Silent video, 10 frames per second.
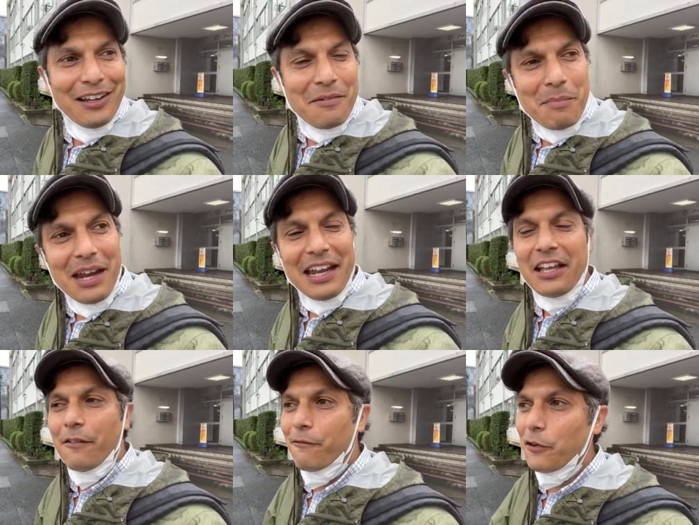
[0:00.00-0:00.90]
Meaning,
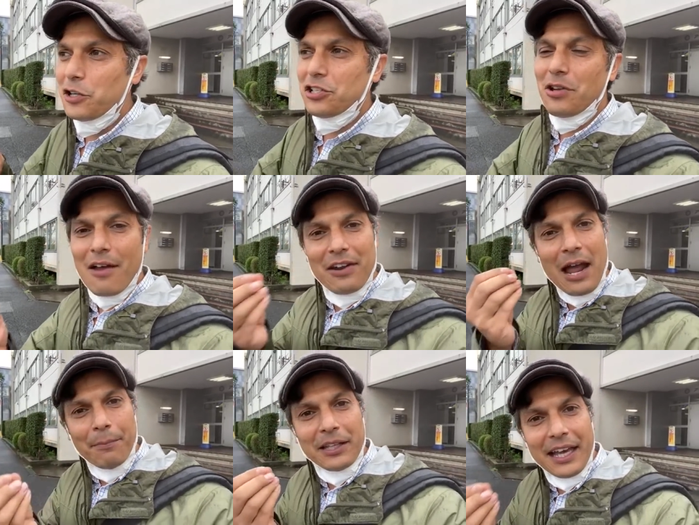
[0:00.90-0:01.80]
first you have an
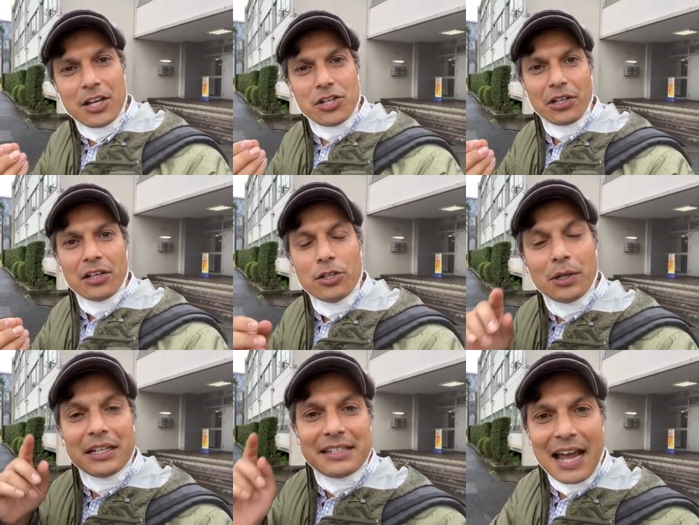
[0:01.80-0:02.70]
application. You
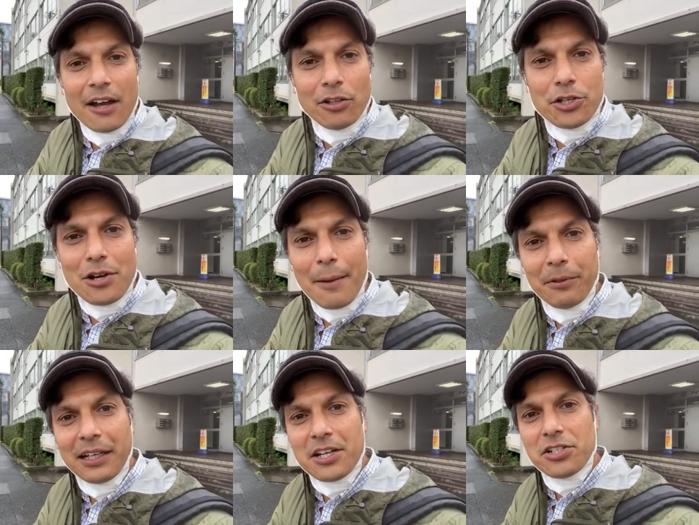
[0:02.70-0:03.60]
can download your
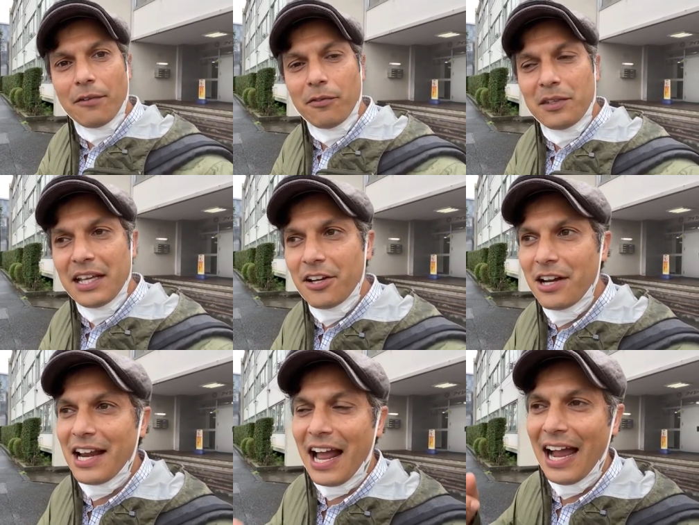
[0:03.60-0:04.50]
application off of the
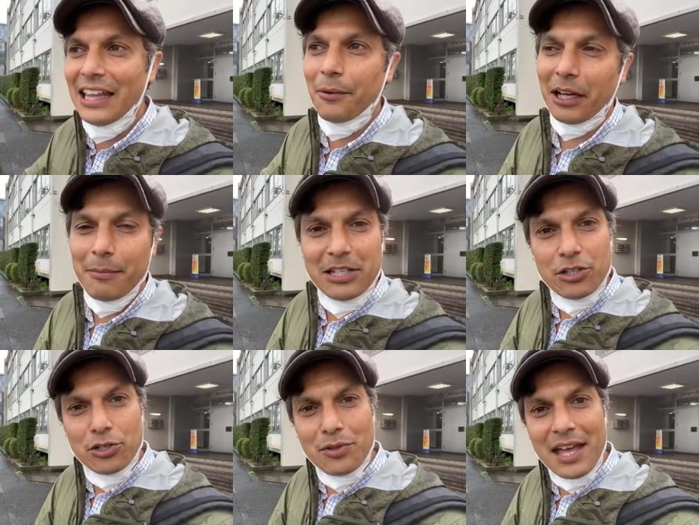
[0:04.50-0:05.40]
internet. I highly recommend you
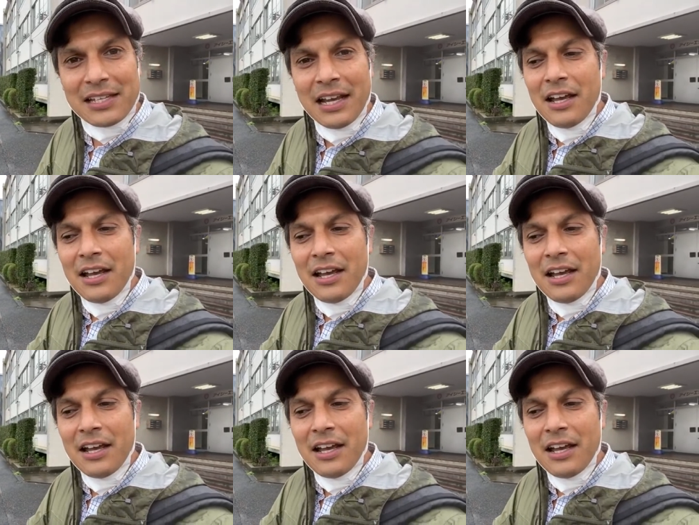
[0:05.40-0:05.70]
do that.